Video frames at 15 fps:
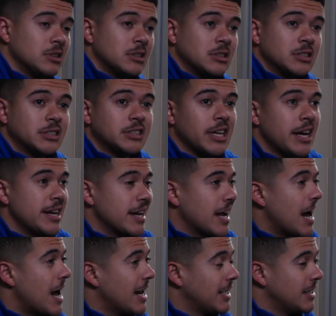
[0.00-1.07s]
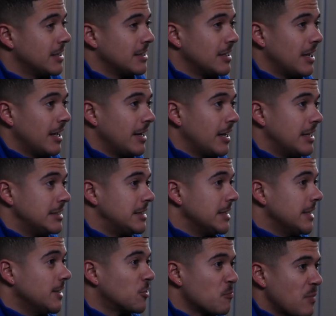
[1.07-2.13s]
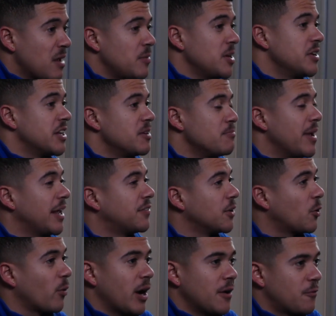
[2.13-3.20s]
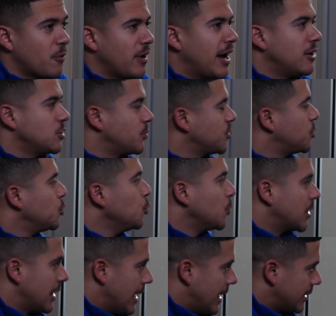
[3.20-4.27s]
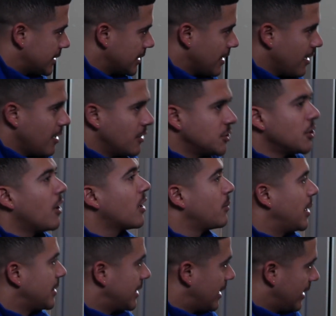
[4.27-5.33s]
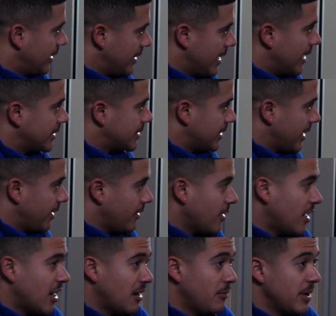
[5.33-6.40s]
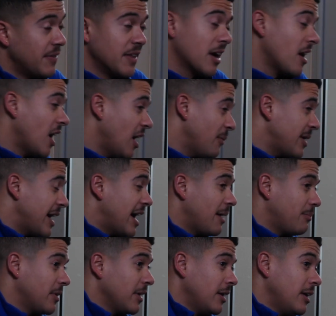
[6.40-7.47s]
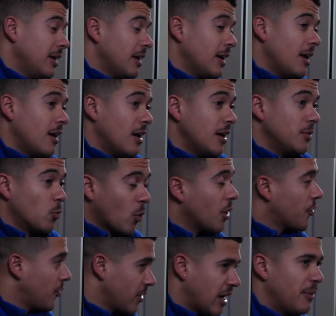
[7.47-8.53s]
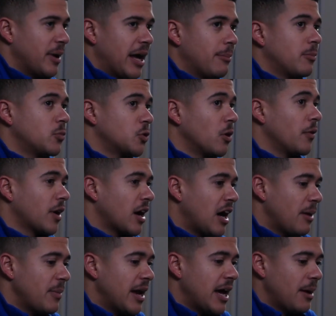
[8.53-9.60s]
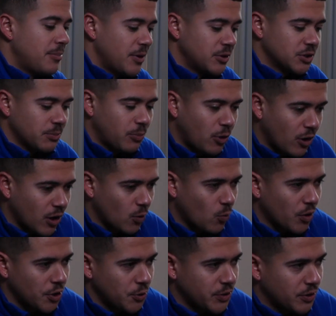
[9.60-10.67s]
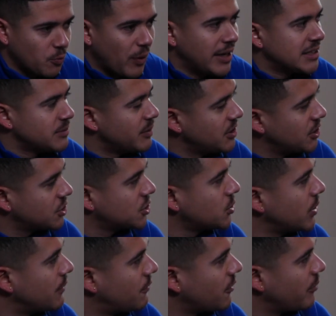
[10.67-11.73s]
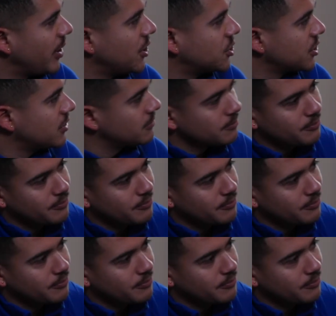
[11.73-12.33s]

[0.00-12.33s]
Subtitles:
say you got a D, or maybe you didn't make the grade for an Algebra 2 class, talk about that in the essay. In the Common App, and we're also in the Common App. So in the Common App, there's a part where you can write some additional information.